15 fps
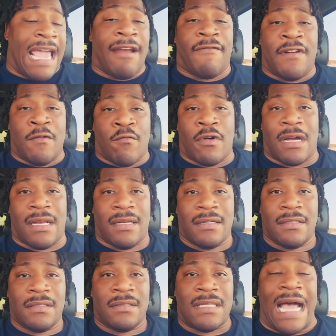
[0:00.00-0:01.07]
everyone.
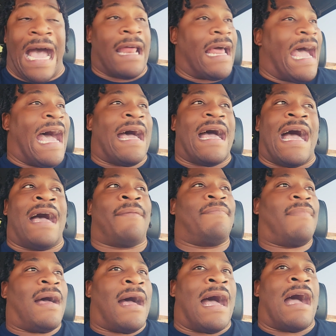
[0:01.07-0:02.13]
I I I,
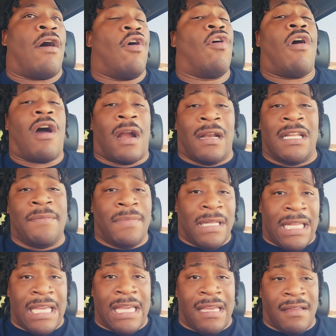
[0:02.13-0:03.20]
I wholeheartedly
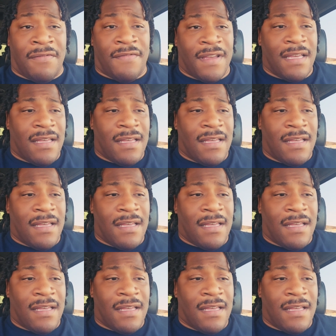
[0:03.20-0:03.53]
believe